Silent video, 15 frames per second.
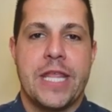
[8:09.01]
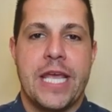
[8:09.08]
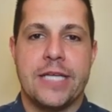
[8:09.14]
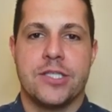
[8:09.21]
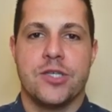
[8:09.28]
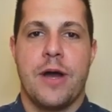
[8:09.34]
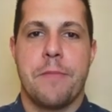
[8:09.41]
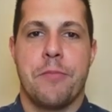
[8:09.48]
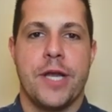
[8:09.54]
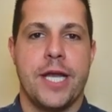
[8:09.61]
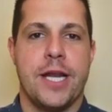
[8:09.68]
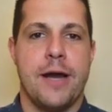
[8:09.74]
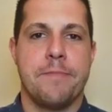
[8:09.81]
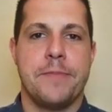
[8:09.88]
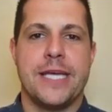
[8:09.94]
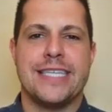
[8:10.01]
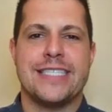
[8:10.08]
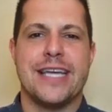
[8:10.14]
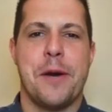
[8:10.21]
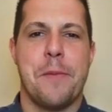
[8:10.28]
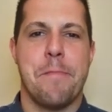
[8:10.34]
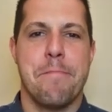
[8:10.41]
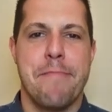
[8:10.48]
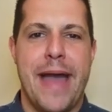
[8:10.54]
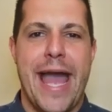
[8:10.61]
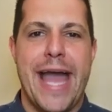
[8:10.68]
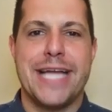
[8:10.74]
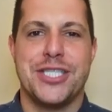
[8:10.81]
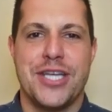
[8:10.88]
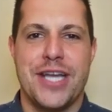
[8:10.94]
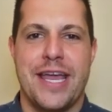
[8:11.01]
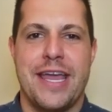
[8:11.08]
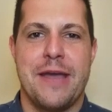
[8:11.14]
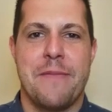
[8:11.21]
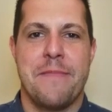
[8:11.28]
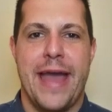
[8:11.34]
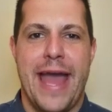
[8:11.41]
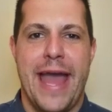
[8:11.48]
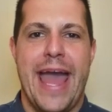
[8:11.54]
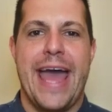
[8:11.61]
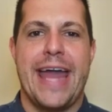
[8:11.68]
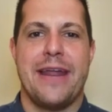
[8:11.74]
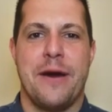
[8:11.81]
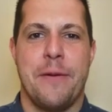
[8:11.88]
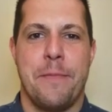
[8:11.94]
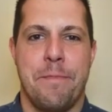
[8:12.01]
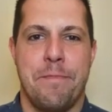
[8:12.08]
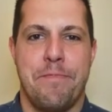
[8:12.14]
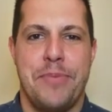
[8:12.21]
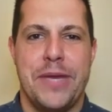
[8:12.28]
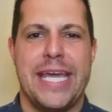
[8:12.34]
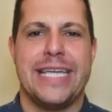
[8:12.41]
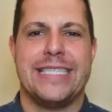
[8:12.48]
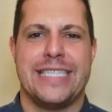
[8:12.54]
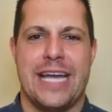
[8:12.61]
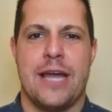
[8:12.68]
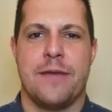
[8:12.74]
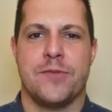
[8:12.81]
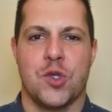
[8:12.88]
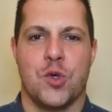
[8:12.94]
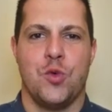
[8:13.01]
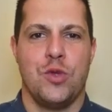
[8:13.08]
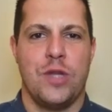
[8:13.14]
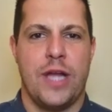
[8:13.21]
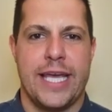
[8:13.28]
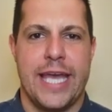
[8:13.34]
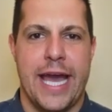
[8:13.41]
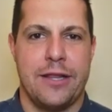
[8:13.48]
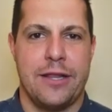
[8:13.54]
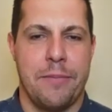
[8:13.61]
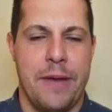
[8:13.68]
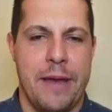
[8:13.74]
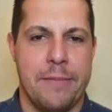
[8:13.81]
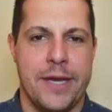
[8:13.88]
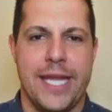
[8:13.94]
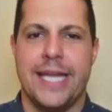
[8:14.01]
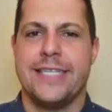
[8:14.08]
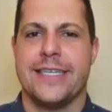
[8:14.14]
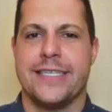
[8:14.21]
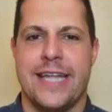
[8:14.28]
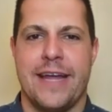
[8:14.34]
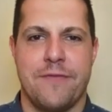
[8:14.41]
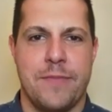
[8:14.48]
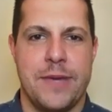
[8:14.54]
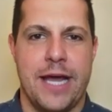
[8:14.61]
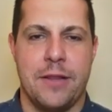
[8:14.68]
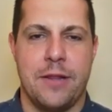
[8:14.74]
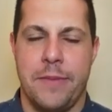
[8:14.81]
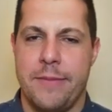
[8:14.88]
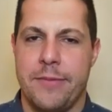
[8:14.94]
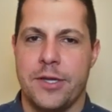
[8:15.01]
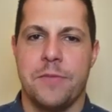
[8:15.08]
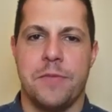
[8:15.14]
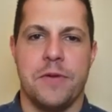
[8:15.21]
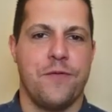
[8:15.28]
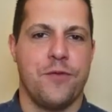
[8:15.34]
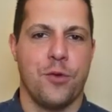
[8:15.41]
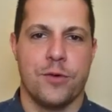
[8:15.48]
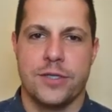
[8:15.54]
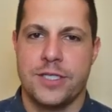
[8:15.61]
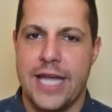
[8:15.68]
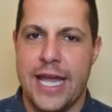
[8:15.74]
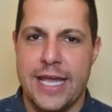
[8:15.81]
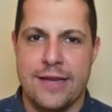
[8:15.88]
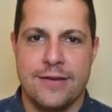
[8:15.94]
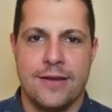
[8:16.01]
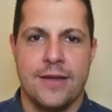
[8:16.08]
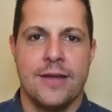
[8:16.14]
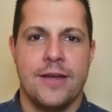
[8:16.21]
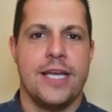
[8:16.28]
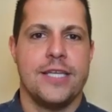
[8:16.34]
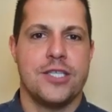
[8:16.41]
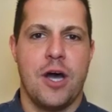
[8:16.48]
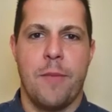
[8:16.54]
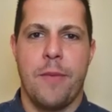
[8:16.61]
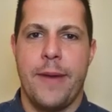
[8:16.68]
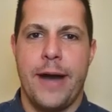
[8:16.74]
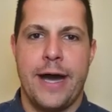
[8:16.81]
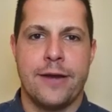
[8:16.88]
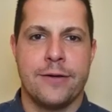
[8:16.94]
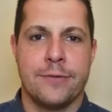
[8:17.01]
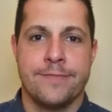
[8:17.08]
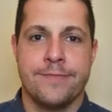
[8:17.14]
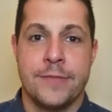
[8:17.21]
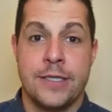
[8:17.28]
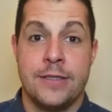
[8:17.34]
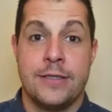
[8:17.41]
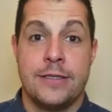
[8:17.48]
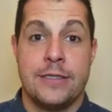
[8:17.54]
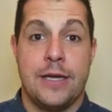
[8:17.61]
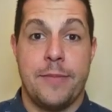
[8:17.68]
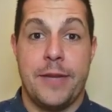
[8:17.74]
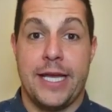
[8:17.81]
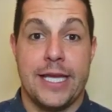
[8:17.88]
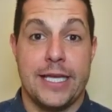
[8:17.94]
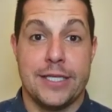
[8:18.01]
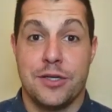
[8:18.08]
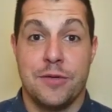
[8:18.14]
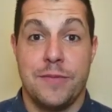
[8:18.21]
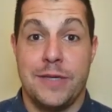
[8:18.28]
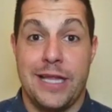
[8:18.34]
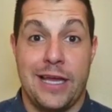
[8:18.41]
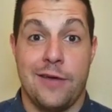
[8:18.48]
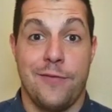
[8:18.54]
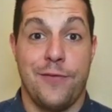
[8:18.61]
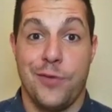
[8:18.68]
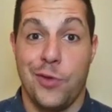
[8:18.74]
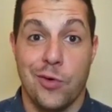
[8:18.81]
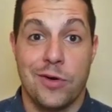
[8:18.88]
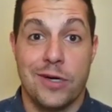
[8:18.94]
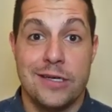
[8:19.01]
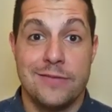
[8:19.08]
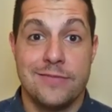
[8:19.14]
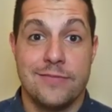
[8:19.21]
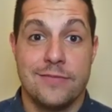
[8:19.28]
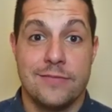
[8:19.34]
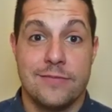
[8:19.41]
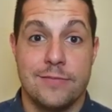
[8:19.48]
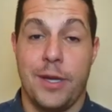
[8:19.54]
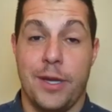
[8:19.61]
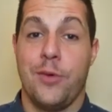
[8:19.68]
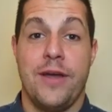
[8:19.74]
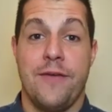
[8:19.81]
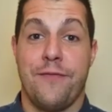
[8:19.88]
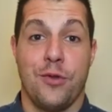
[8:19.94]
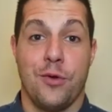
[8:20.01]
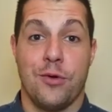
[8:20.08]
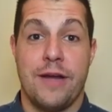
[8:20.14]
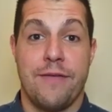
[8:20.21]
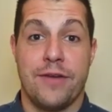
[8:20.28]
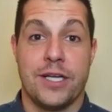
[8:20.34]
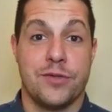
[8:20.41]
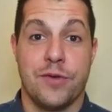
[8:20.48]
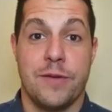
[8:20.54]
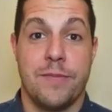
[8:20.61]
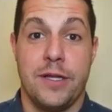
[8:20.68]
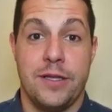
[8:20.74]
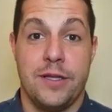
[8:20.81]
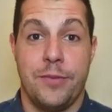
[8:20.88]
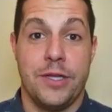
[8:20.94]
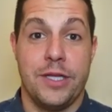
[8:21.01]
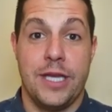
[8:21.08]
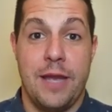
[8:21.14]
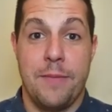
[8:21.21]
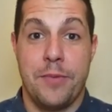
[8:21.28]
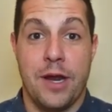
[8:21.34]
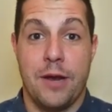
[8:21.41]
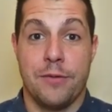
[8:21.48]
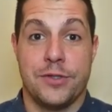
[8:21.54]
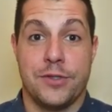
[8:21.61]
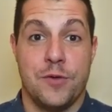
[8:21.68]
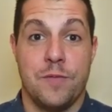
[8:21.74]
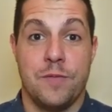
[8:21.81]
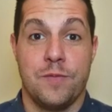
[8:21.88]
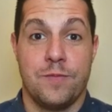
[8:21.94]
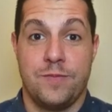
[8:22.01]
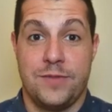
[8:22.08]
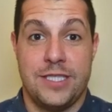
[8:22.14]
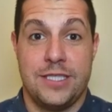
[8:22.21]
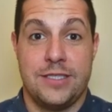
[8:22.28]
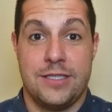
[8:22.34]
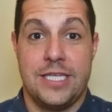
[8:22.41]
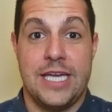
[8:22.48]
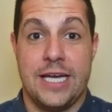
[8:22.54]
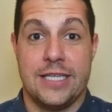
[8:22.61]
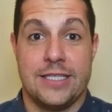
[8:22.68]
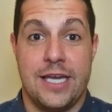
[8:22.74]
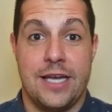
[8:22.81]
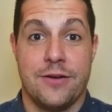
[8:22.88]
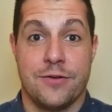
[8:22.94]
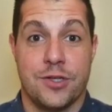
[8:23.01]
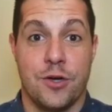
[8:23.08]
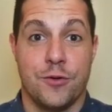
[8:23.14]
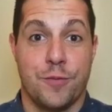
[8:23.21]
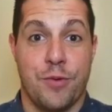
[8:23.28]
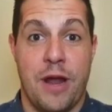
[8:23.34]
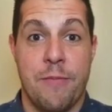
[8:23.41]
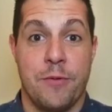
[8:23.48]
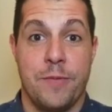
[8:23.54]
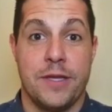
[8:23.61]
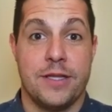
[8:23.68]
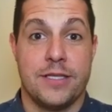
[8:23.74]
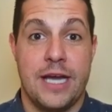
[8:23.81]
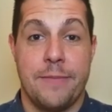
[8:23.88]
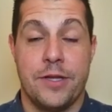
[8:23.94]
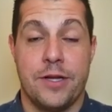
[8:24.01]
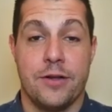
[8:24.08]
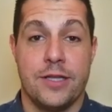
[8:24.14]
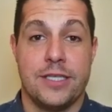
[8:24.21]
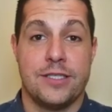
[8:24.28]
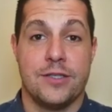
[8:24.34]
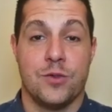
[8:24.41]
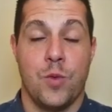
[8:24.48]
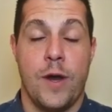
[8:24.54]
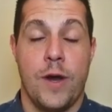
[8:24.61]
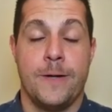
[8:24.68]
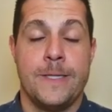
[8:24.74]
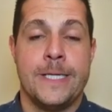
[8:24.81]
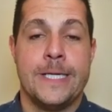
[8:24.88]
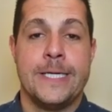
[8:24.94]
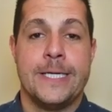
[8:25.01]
And so I bring it up because imagine him at a big-time school like Alabama. And it doesn't have to be Alabama. It could be Florida State, his alma mater. I mean, I guess it could be like a Florida. By the way, if Florida ever gets rid of Billy Napier, I would assume Deion Sanders, Coach Prime, would be at the top of their list as well.